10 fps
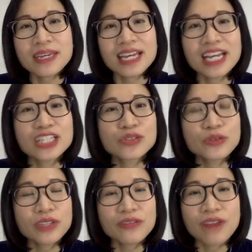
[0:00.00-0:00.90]
against
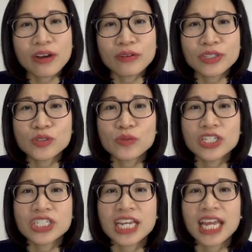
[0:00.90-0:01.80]
rotavirus,
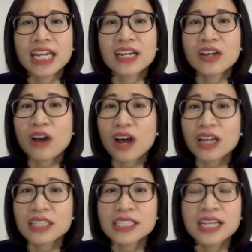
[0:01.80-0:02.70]
which can
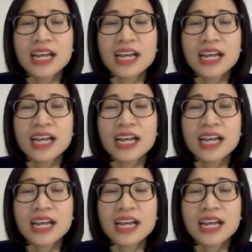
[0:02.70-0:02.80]
cause